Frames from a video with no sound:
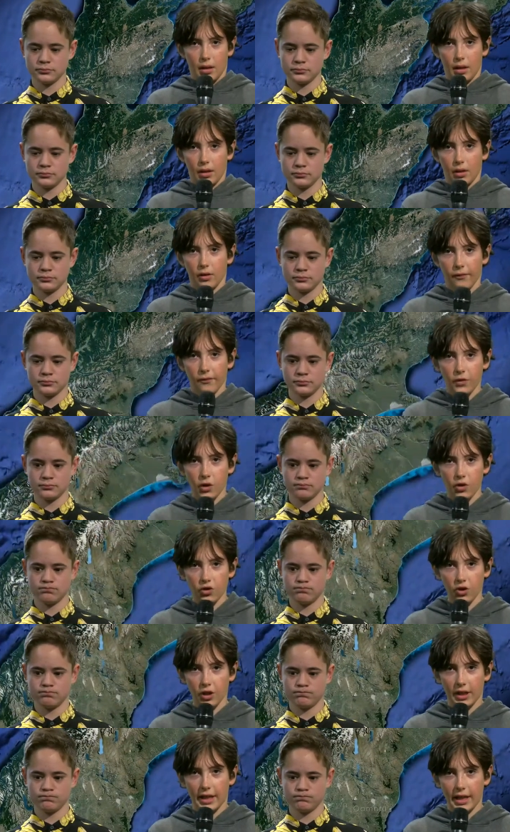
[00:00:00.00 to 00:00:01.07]

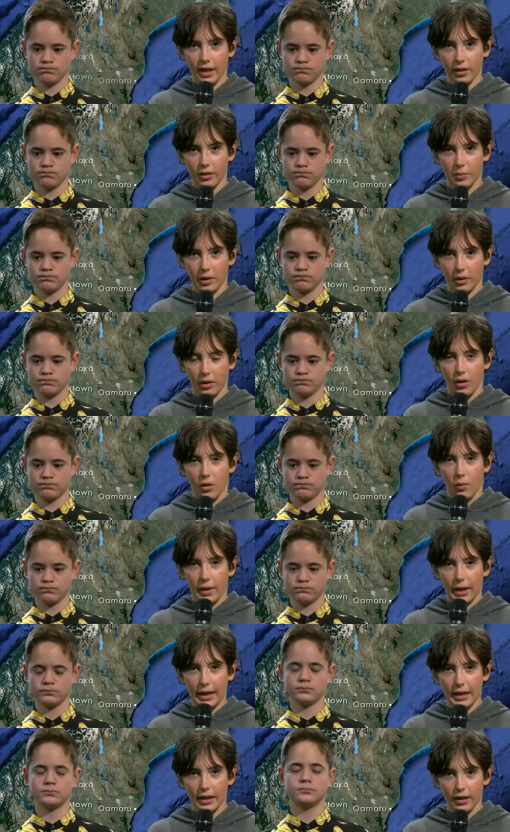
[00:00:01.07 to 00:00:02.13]
Speaker 1: Confusion in Canterbury, where
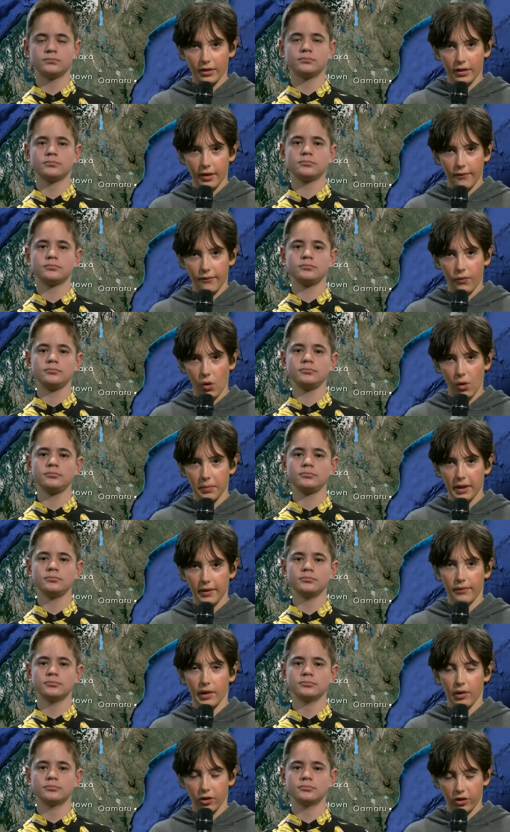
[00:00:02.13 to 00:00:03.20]
aliens have formed a
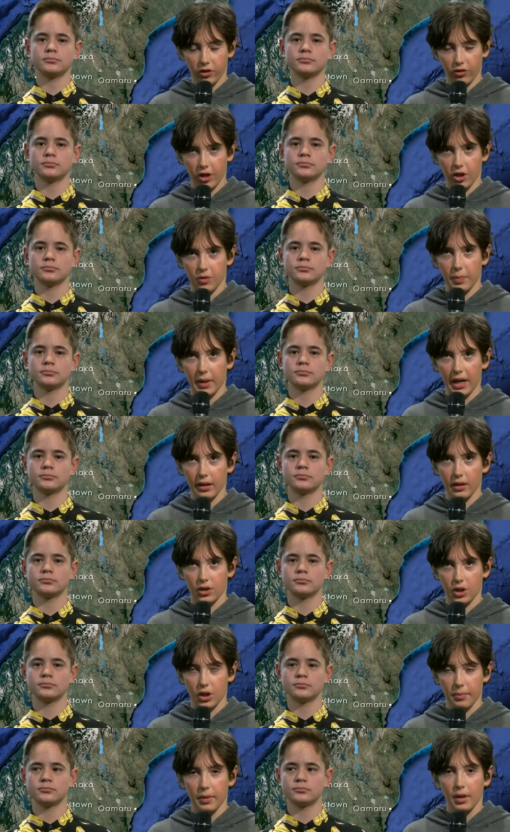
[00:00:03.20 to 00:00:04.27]
very strange
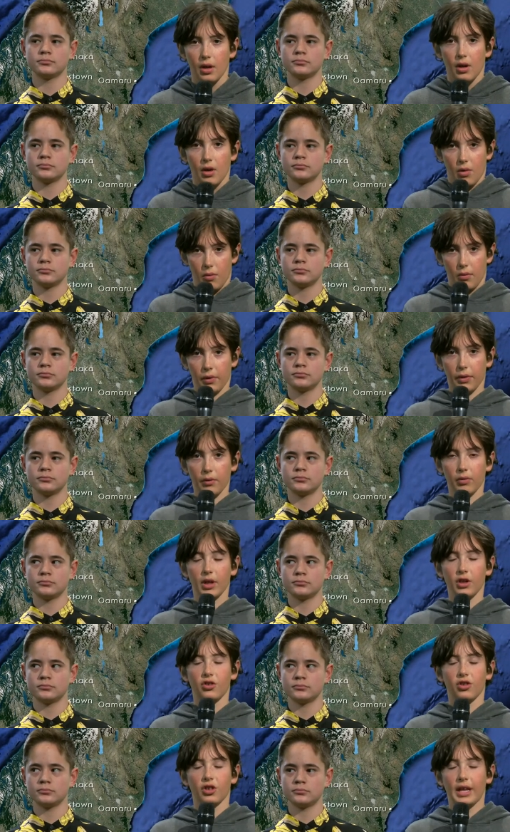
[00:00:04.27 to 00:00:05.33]
partnership with the
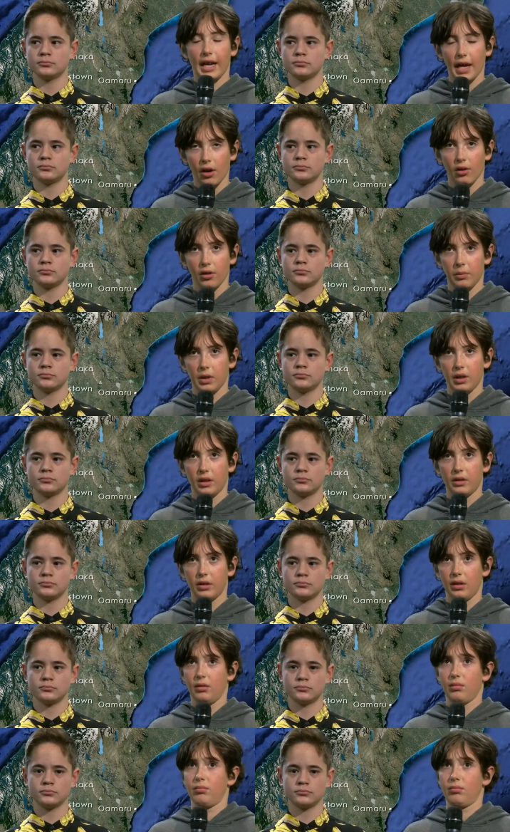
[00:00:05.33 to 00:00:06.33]
region cow community.